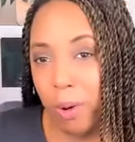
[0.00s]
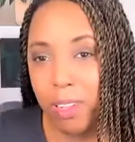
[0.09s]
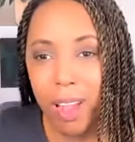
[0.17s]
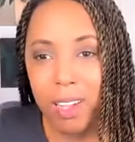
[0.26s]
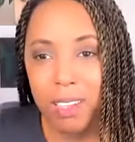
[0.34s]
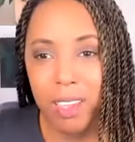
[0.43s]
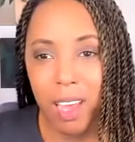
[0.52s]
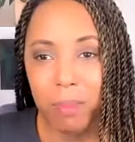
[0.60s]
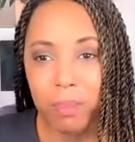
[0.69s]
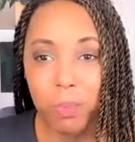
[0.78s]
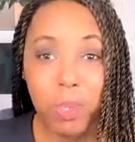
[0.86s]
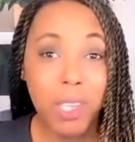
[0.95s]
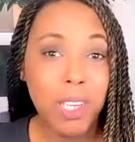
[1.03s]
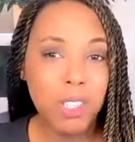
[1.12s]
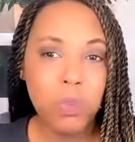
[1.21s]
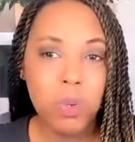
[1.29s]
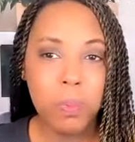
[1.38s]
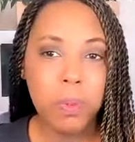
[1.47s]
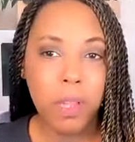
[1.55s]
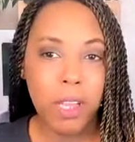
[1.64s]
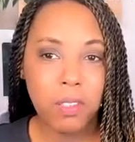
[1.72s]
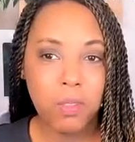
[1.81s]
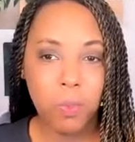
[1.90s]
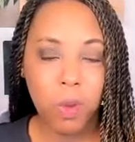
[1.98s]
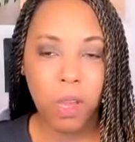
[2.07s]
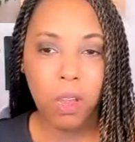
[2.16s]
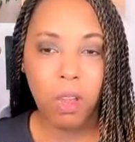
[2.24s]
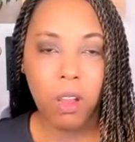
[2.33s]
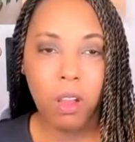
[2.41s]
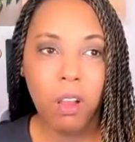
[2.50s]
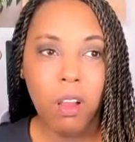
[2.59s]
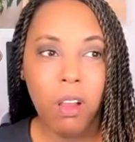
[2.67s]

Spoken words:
A lot of times we get to a place where